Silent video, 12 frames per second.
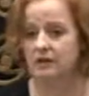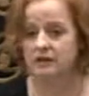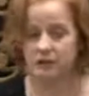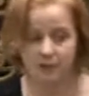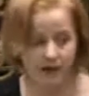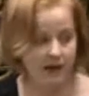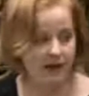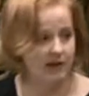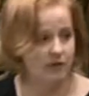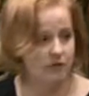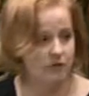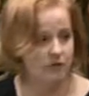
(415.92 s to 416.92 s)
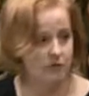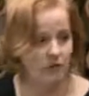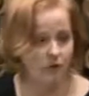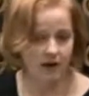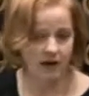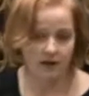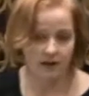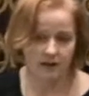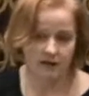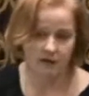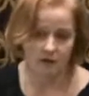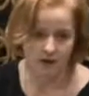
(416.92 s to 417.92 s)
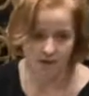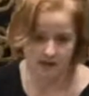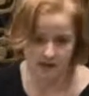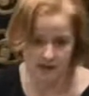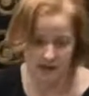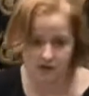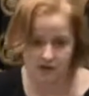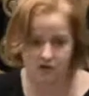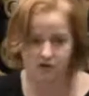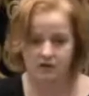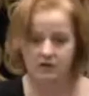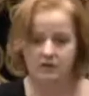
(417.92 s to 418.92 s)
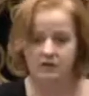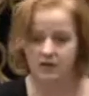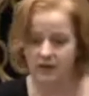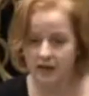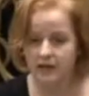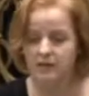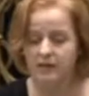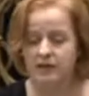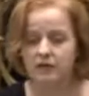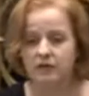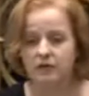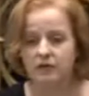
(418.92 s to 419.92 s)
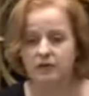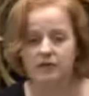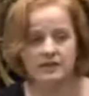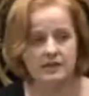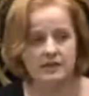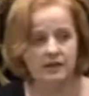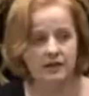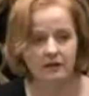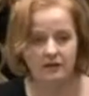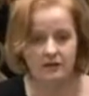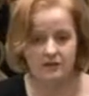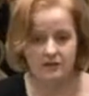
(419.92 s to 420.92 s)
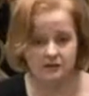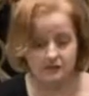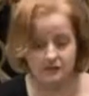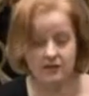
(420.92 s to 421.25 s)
to pay for legal representation, to get the best advice, this is a